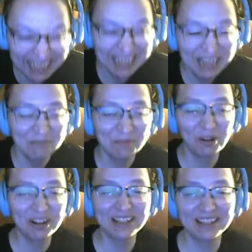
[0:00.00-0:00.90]

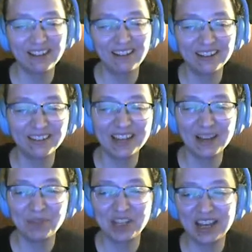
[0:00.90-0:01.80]
Morning dawned on the
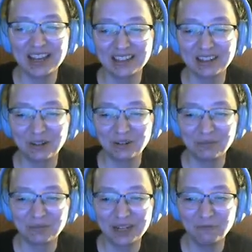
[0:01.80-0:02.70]
empty island, cold and
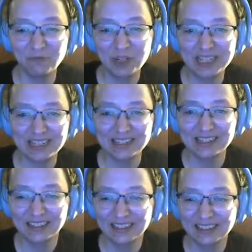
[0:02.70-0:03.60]
bright and
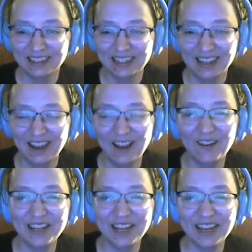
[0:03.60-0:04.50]
windy.
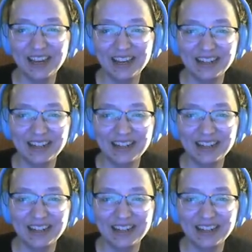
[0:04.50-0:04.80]
Okay.